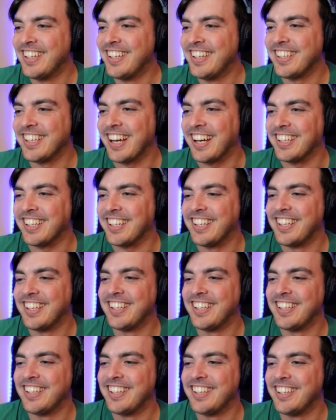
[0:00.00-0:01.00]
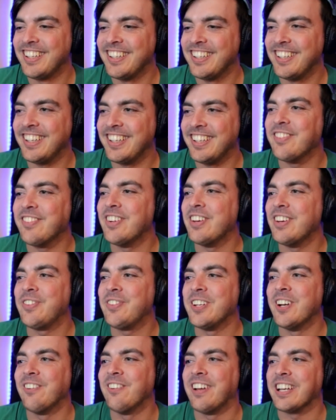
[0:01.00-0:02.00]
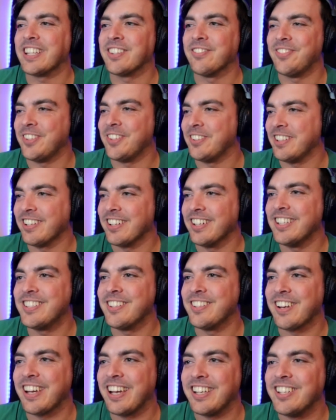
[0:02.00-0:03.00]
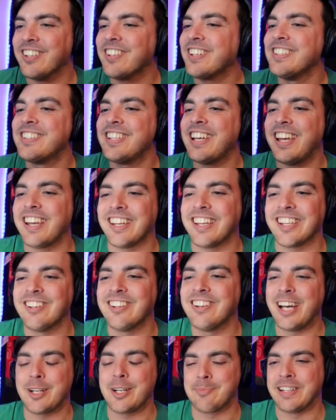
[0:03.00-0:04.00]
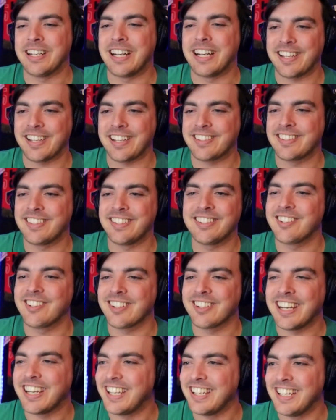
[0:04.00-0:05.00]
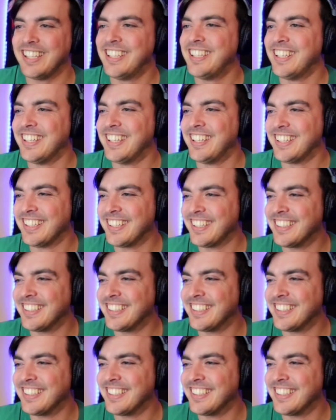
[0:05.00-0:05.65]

Yeah. Even if you don't like the food here, it's okay. You can say it. You don't have to be nice. It's all right.